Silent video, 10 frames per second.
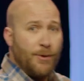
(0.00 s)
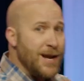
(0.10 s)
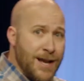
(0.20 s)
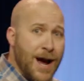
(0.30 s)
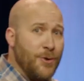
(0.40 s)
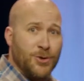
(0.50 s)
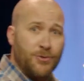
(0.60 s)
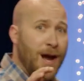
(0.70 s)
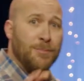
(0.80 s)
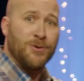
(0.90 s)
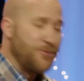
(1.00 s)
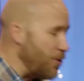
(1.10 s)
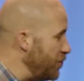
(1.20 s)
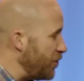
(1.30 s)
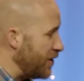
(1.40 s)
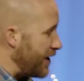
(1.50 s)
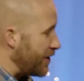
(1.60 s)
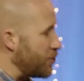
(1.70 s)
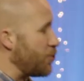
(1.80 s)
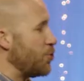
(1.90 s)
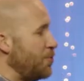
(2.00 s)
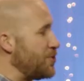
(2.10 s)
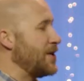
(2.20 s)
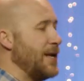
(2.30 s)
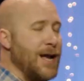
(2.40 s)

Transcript: Right now, you can grab your phone, you can text groups to